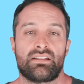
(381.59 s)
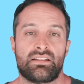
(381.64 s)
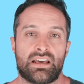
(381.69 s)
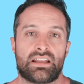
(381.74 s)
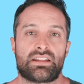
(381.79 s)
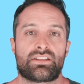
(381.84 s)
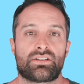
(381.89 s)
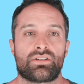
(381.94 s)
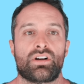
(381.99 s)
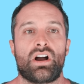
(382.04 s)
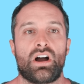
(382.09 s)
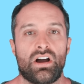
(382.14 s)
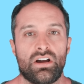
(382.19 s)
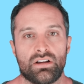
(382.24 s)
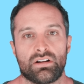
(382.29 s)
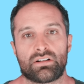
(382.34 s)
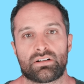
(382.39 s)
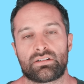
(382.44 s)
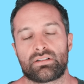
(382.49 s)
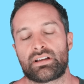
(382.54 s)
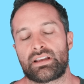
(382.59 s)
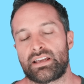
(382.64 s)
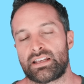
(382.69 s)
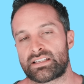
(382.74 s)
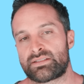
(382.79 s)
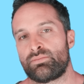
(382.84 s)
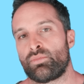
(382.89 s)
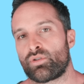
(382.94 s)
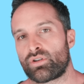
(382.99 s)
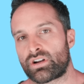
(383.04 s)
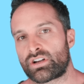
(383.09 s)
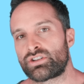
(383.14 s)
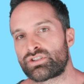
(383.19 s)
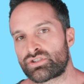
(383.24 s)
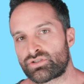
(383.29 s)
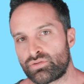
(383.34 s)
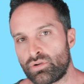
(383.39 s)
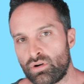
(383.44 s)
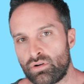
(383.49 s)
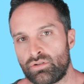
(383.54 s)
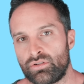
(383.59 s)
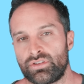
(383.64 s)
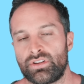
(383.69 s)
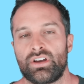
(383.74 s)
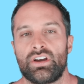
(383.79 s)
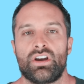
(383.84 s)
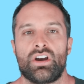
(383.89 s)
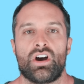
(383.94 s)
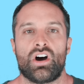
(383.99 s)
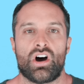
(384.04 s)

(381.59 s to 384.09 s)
that their hunger is more controlled